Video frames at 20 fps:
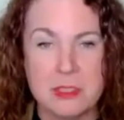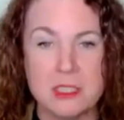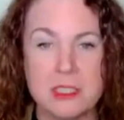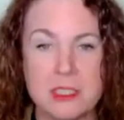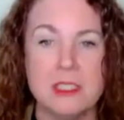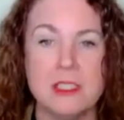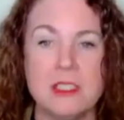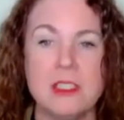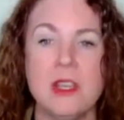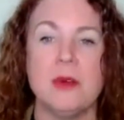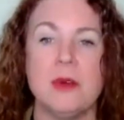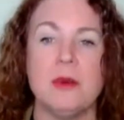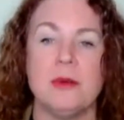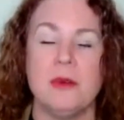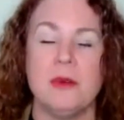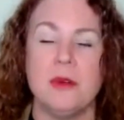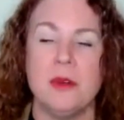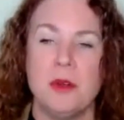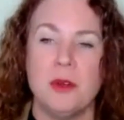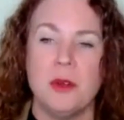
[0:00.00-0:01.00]
So
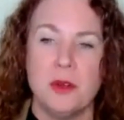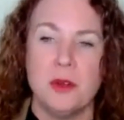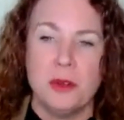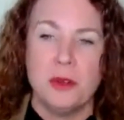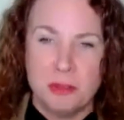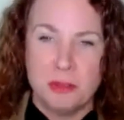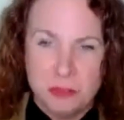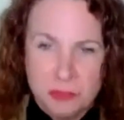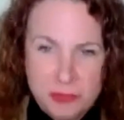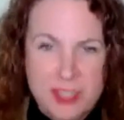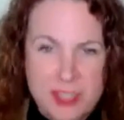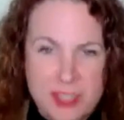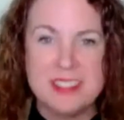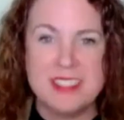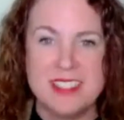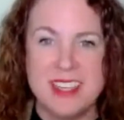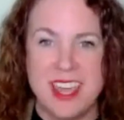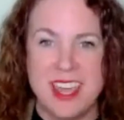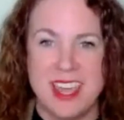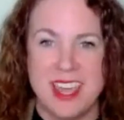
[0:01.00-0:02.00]
fifth
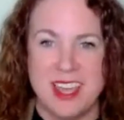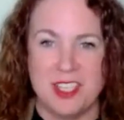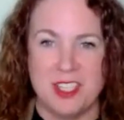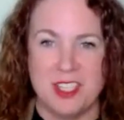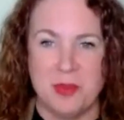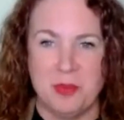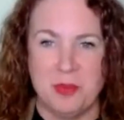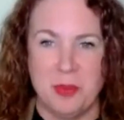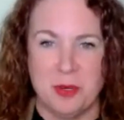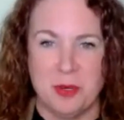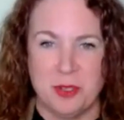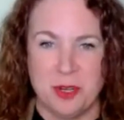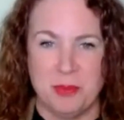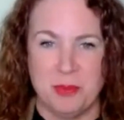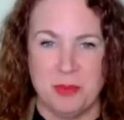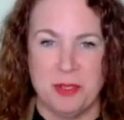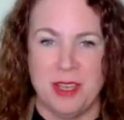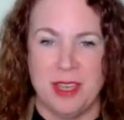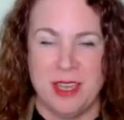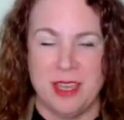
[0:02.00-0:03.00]
stage per
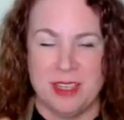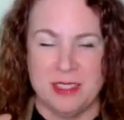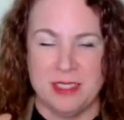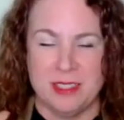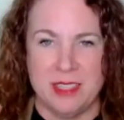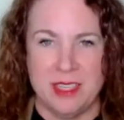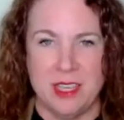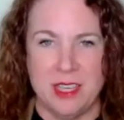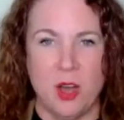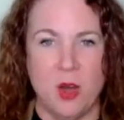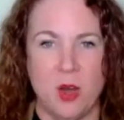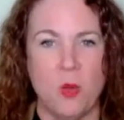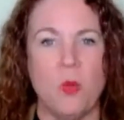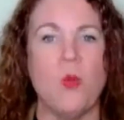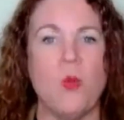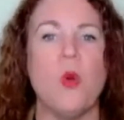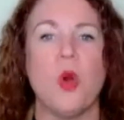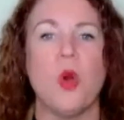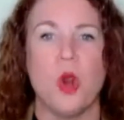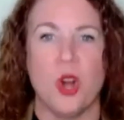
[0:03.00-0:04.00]
AAA is the
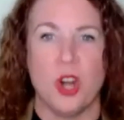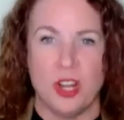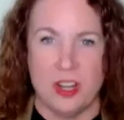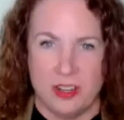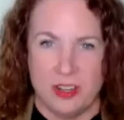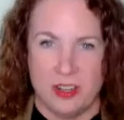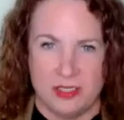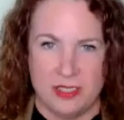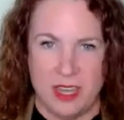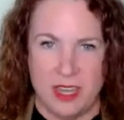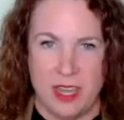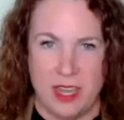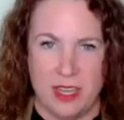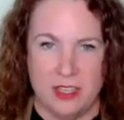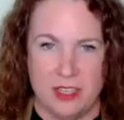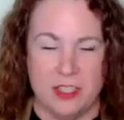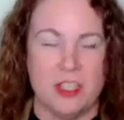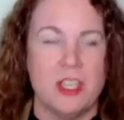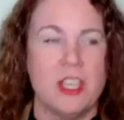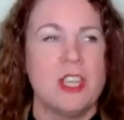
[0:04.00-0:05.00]
award
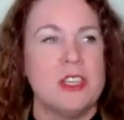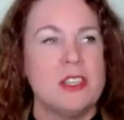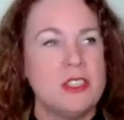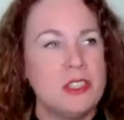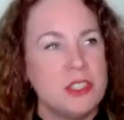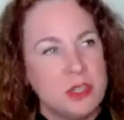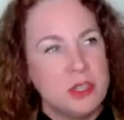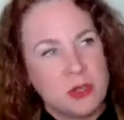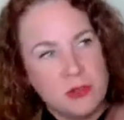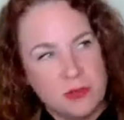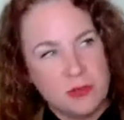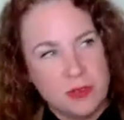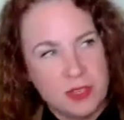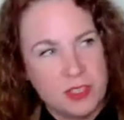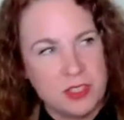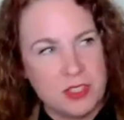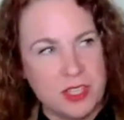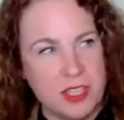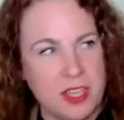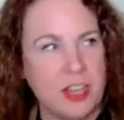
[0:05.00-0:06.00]
stage. So you
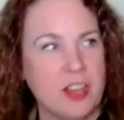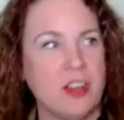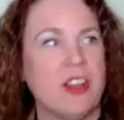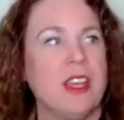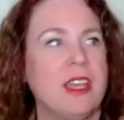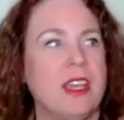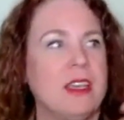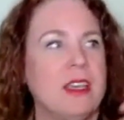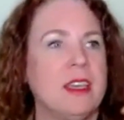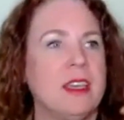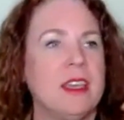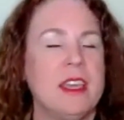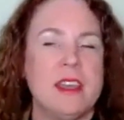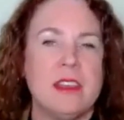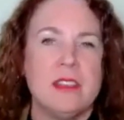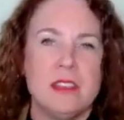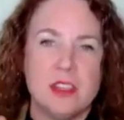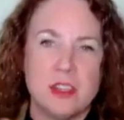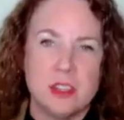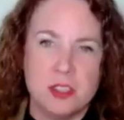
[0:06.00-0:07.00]
finish the hearing,
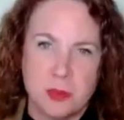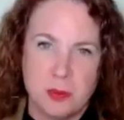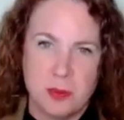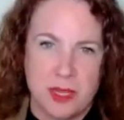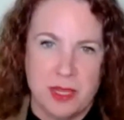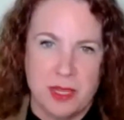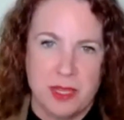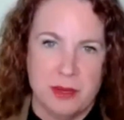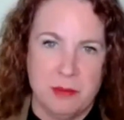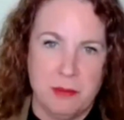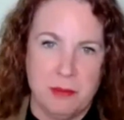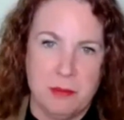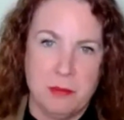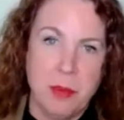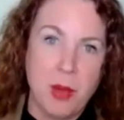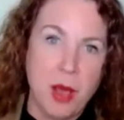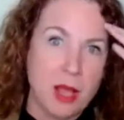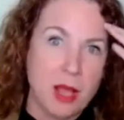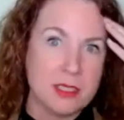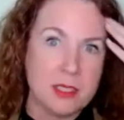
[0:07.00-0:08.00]
there's been
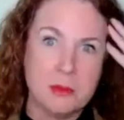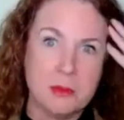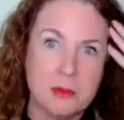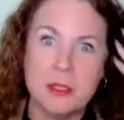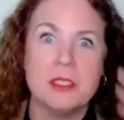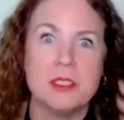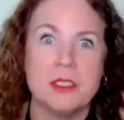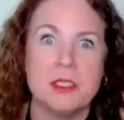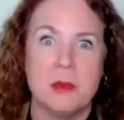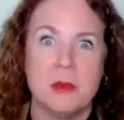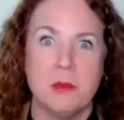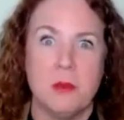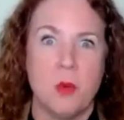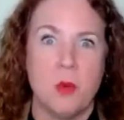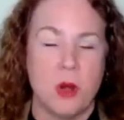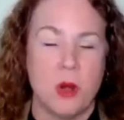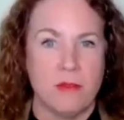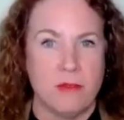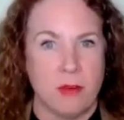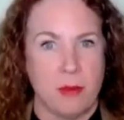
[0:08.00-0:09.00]
possibly some
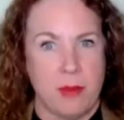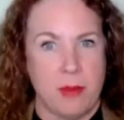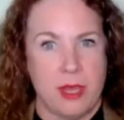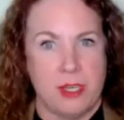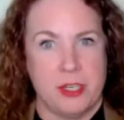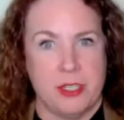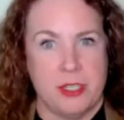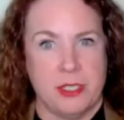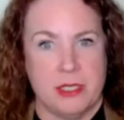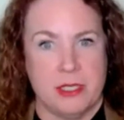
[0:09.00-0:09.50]
more information